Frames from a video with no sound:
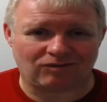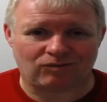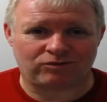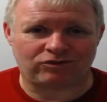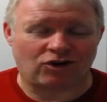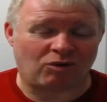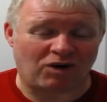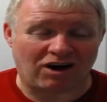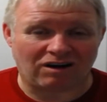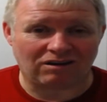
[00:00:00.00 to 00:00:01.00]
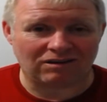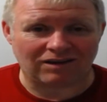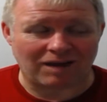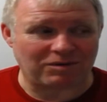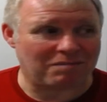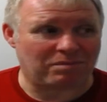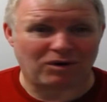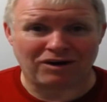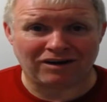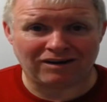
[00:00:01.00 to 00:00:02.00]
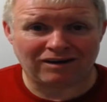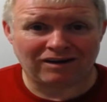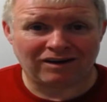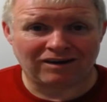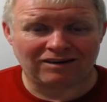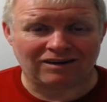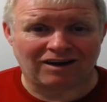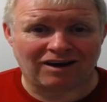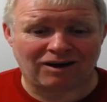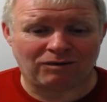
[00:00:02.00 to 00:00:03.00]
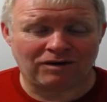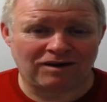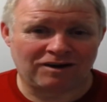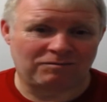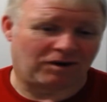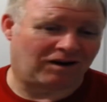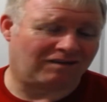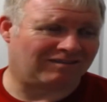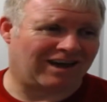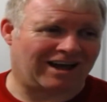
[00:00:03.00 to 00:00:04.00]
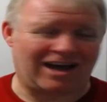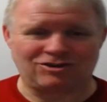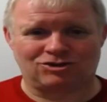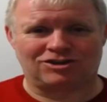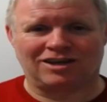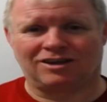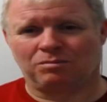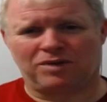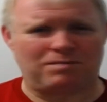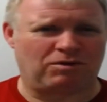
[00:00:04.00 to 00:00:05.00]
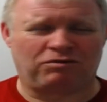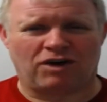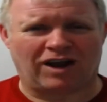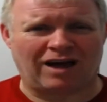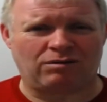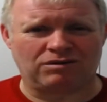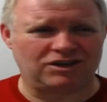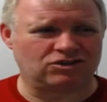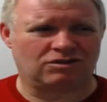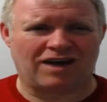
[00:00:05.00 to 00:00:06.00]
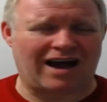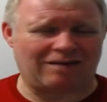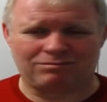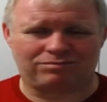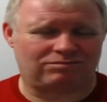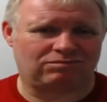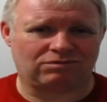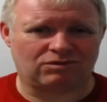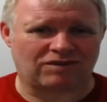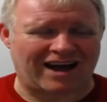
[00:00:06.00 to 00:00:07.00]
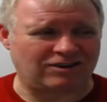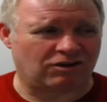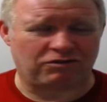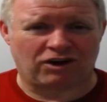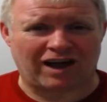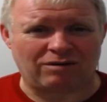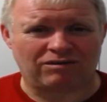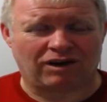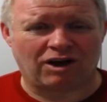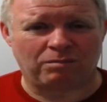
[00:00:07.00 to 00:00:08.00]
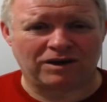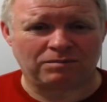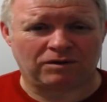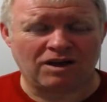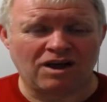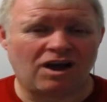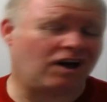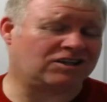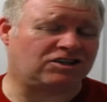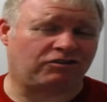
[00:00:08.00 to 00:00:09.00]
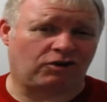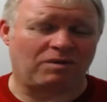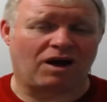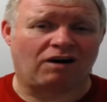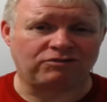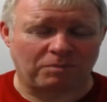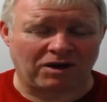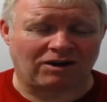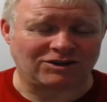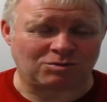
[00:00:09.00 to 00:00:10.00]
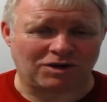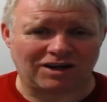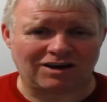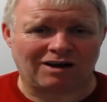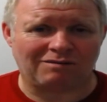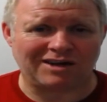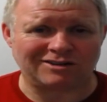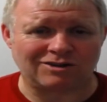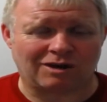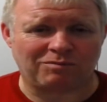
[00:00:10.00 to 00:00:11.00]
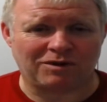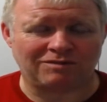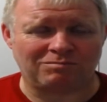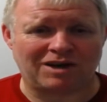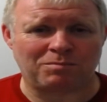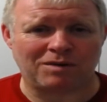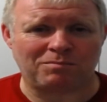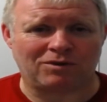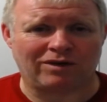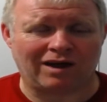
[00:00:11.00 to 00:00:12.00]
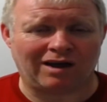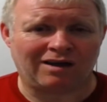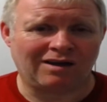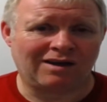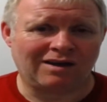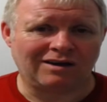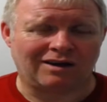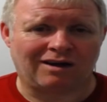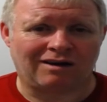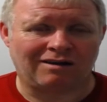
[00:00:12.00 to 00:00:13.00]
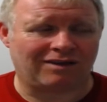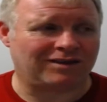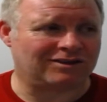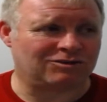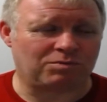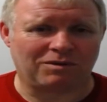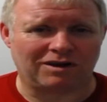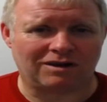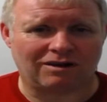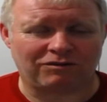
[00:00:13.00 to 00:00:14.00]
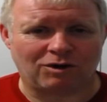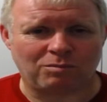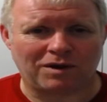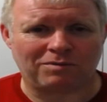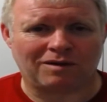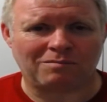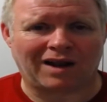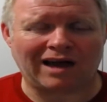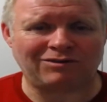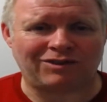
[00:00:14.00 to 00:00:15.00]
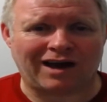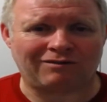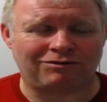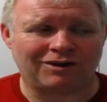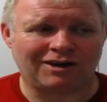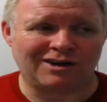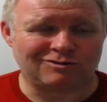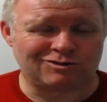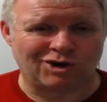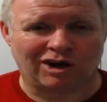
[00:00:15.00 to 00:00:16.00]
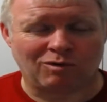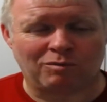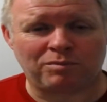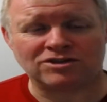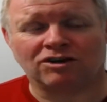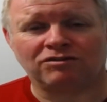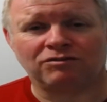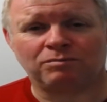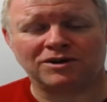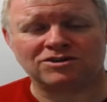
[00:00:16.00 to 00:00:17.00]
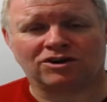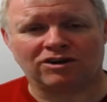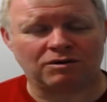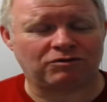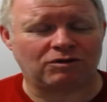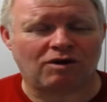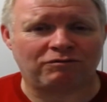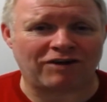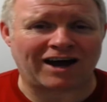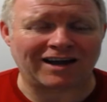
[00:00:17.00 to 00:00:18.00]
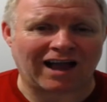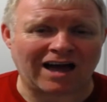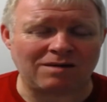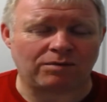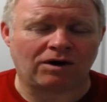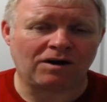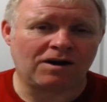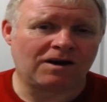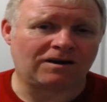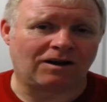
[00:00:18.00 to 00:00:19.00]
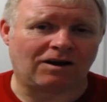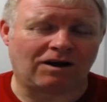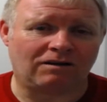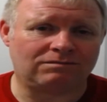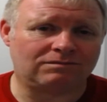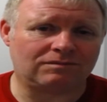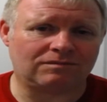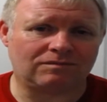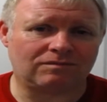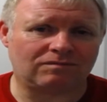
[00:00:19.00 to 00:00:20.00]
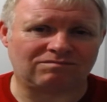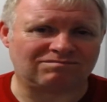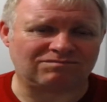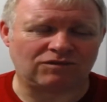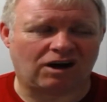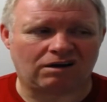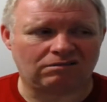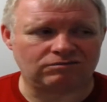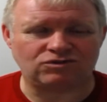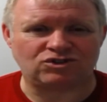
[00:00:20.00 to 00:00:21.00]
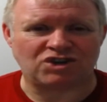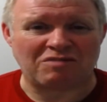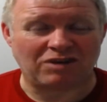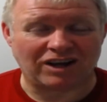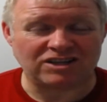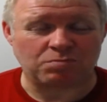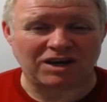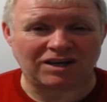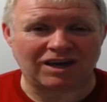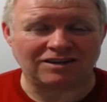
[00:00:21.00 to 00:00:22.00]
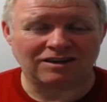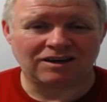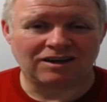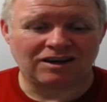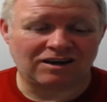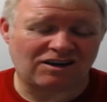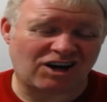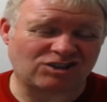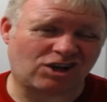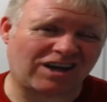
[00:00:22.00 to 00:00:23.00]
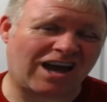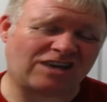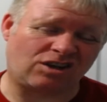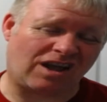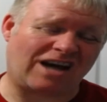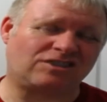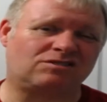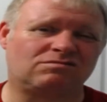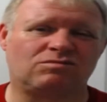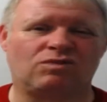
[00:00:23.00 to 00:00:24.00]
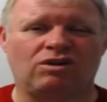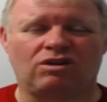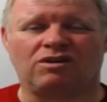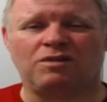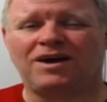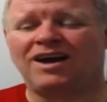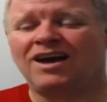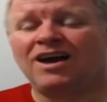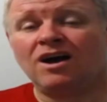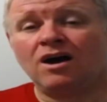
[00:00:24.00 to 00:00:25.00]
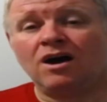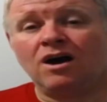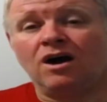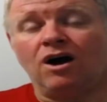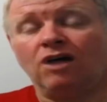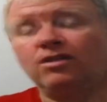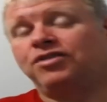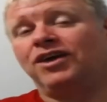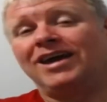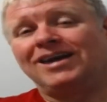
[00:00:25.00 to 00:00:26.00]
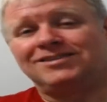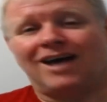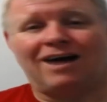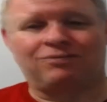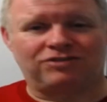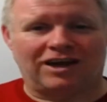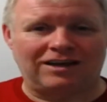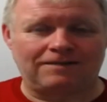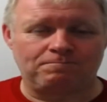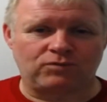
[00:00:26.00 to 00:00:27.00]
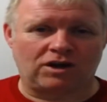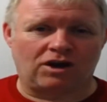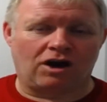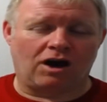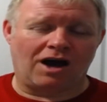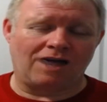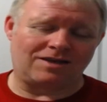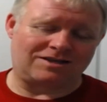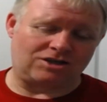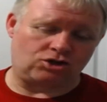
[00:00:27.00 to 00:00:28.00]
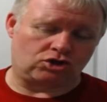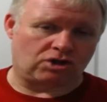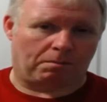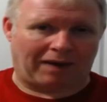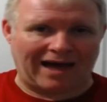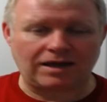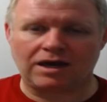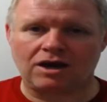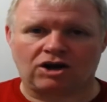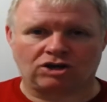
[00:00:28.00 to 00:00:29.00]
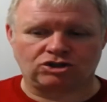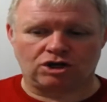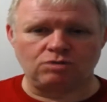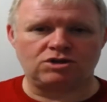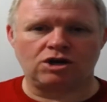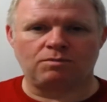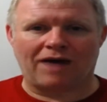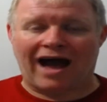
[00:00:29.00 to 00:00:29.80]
So what? Let them get butt hurt. You know. But I just think that people fall out with each other. I don't fall out with a lot of people. Unless you fuck me off, to be honest with you, you know what I mean? There's not many people that are, you know, I think there's probably a few people in my life that I've totally won't piss on them if they're on fire, like, but, you know, not generally speaking. You know, so yeah, so that's another bit. Other thing is that I've seen, you know, and this is just a blanket across YouTube,